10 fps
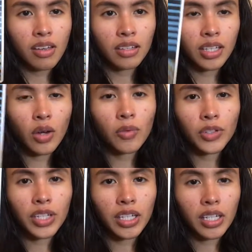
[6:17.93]
the
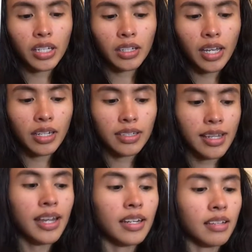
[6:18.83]
overthinking and
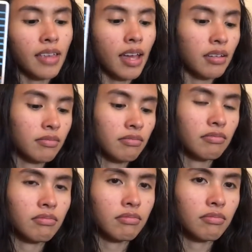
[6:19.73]
anxiety that
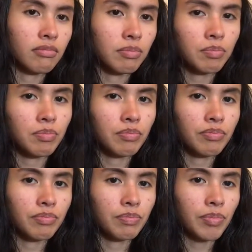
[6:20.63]

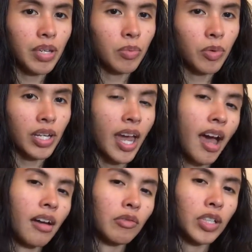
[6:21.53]
people can
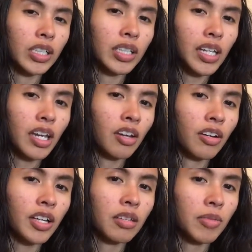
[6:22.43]
have, like the
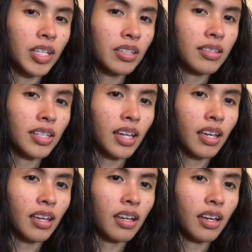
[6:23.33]
air element,
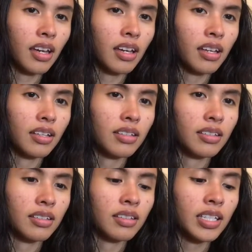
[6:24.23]

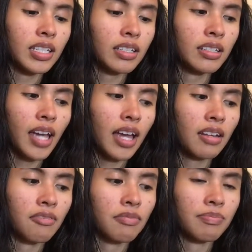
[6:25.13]
the kind
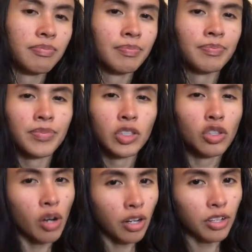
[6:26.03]
of
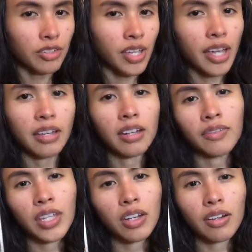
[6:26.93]
darker side
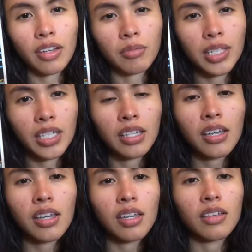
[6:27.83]
of the air element,
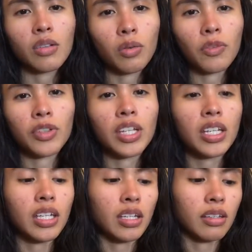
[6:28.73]
the
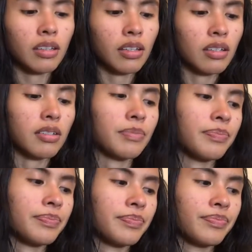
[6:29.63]
overthinking, the
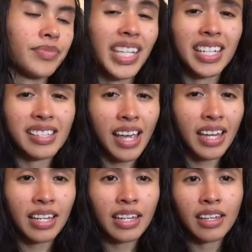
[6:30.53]

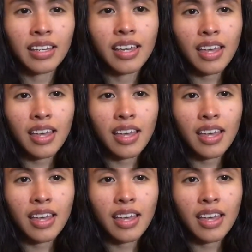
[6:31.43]
anxiety,